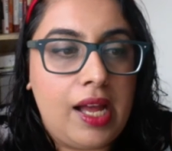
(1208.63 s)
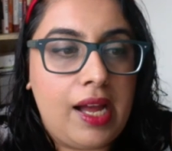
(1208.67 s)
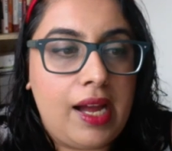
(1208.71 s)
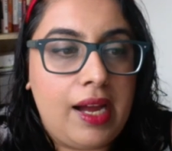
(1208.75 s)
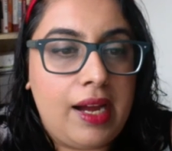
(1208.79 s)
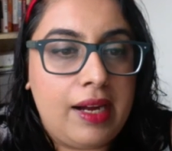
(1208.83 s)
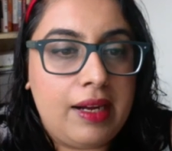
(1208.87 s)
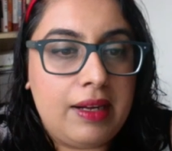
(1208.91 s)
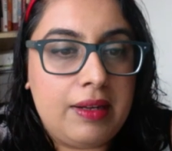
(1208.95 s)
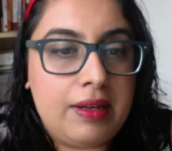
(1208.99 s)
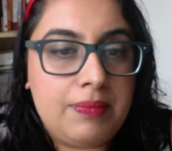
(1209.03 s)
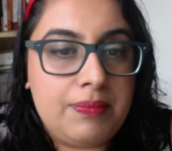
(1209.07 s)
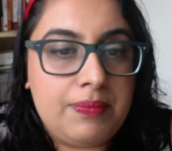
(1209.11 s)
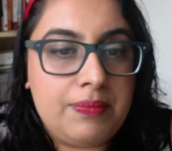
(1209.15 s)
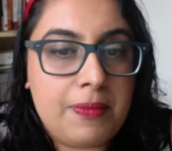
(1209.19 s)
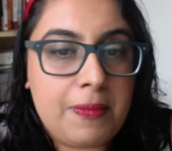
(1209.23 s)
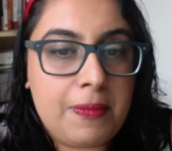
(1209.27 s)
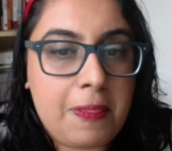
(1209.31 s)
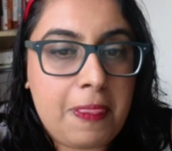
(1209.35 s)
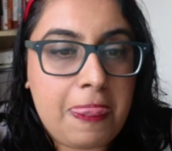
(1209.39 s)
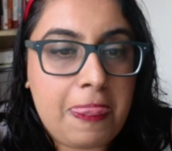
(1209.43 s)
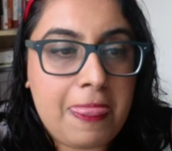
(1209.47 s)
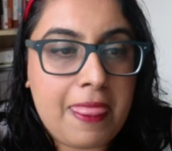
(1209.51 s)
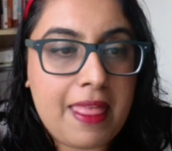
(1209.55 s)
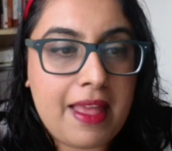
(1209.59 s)

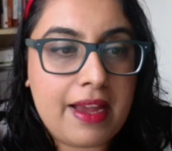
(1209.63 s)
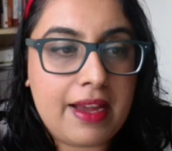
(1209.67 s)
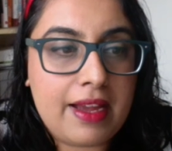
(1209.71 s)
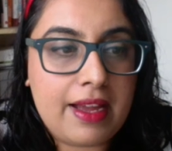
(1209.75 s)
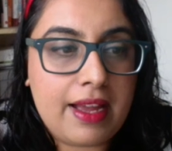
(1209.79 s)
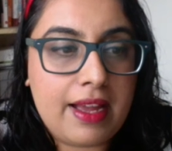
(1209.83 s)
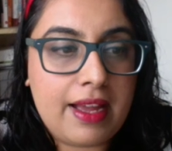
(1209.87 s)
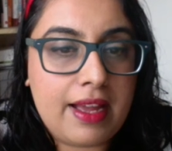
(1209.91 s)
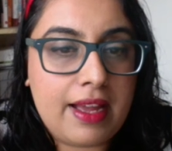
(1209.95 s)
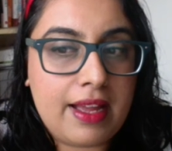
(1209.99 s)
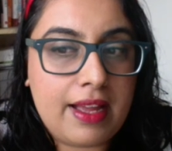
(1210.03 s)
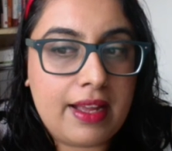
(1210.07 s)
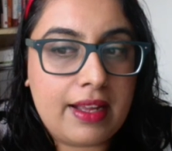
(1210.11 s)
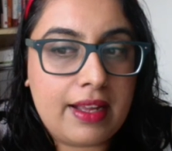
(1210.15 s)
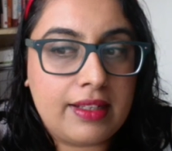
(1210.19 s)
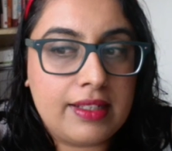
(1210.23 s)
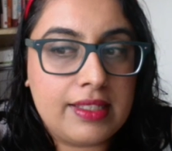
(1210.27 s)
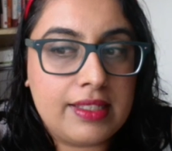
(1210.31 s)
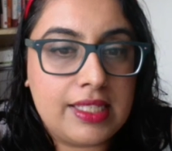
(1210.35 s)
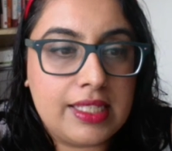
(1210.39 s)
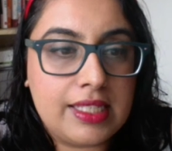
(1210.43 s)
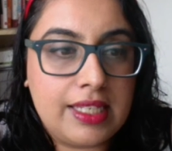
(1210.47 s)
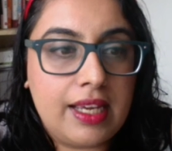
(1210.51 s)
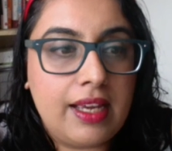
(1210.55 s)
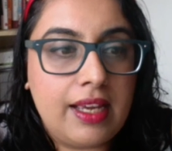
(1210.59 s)

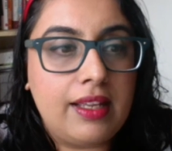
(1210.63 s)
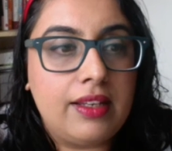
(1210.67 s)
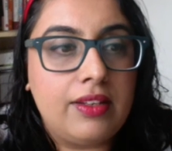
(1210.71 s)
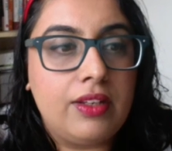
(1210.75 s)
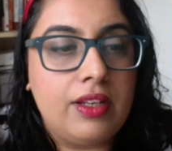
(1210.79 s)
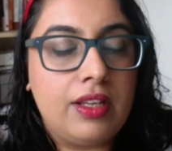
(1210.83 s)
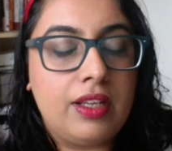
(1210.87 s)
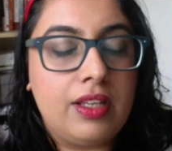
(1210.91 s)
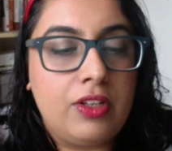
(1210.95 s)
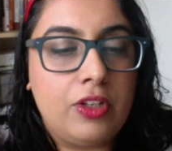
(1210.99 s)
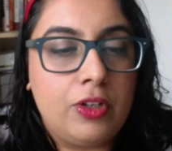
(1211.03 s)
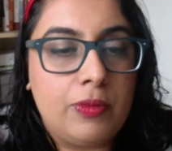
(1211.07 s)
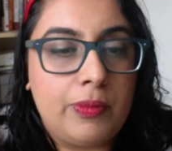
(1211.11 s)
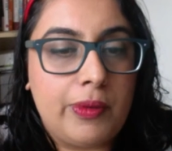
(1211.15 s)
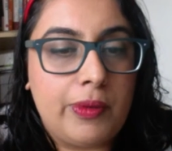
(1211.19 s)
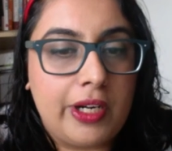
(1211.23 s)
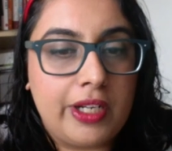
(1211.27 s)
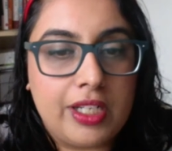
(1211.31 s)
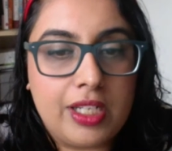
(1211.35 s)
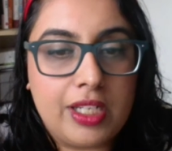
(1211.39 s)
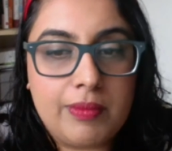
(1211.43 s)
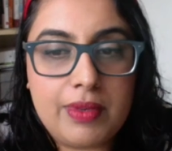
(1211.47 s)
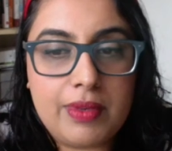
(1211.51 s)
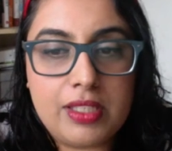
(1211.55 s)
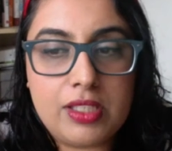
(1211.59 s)
Because again, in your
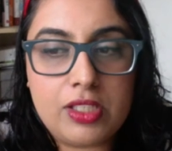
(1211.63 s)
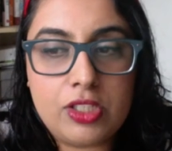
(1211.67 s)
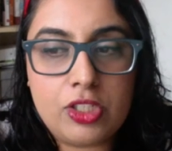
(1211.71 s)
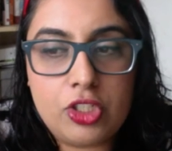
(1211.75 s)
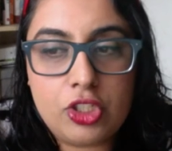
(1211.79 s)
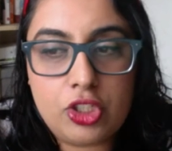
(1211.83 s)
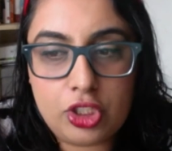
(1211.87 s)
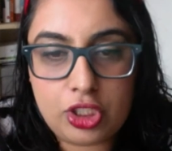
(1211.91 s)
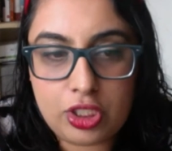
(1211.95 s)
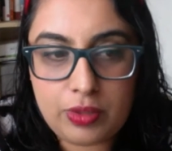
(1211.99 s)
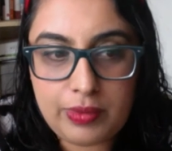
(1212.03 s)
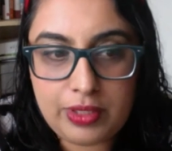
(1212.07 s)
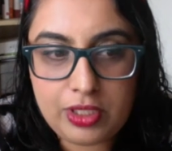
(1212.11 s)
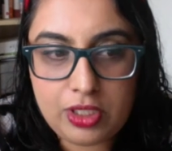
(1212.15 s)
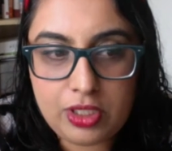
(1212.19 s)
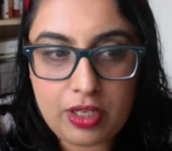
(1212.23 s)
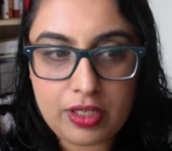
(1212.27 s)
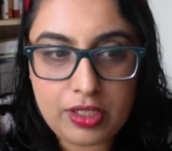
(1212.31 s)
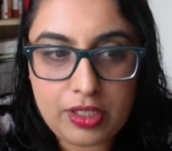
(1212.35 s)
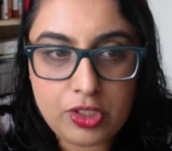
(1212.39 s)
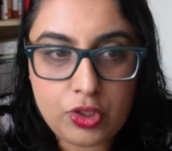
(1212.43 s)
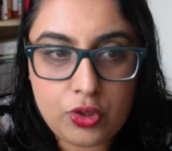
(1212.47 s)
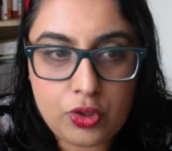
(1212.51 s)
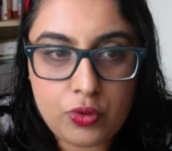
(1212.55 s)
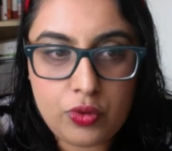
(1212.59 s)
marketing messages, you're going to be
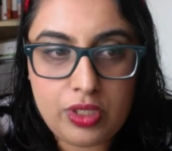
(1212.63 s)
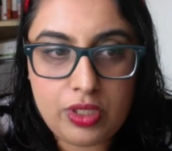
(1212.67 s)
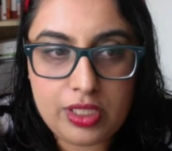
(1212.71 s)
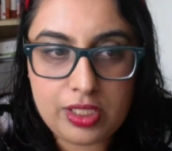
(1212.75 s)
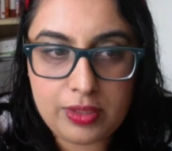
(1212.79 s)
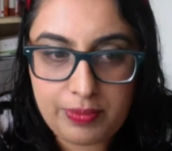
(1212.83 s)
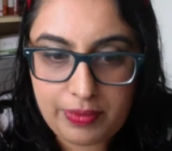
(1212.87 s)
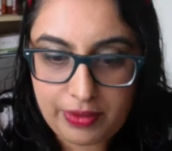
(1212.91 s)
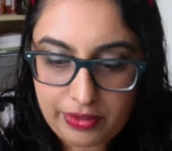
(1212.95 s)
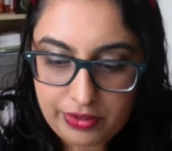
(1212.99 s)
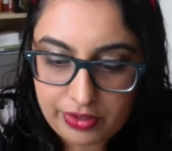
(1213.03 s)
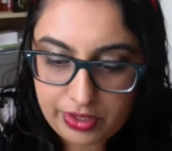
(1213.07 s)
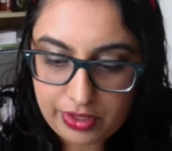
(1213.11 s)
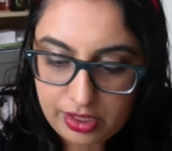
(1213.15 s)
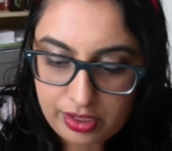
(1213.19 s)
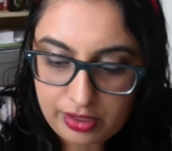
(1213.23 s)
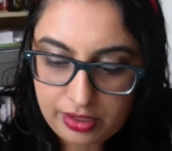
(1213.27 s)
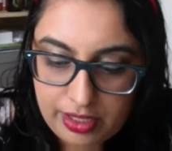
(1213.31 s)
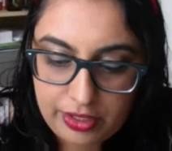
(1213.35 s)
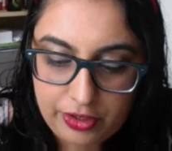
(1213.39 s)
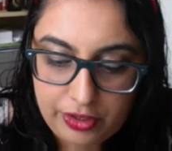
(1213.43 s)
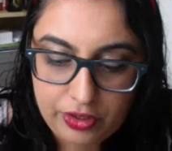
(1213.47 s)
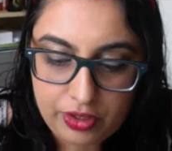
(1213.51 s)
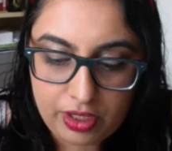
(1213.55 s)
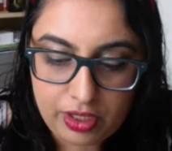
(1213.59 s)
talking to this person
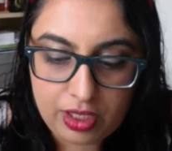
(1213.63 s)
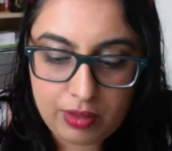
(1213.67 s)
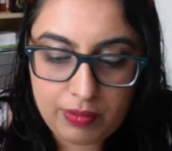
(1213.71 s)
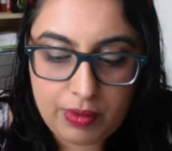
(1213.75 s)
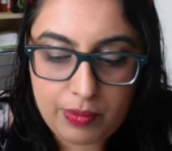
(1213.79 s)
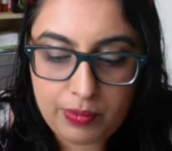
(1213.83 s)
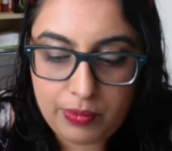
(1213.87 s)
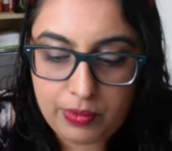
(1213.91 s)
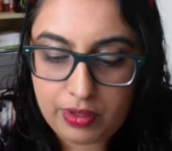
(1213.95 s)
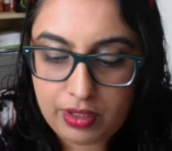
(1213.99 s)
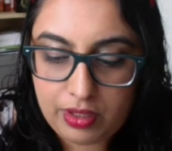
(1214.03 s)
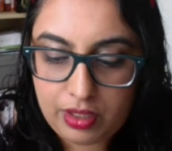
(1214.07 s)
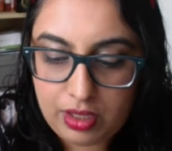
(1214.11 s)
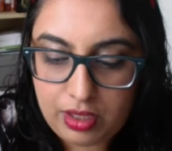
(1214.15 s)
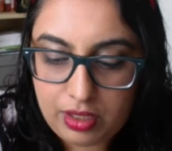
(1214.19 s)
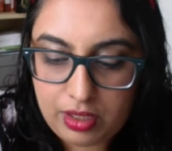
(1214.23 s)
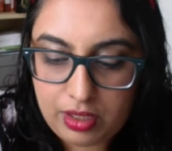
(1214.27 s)
that you're going to come up with.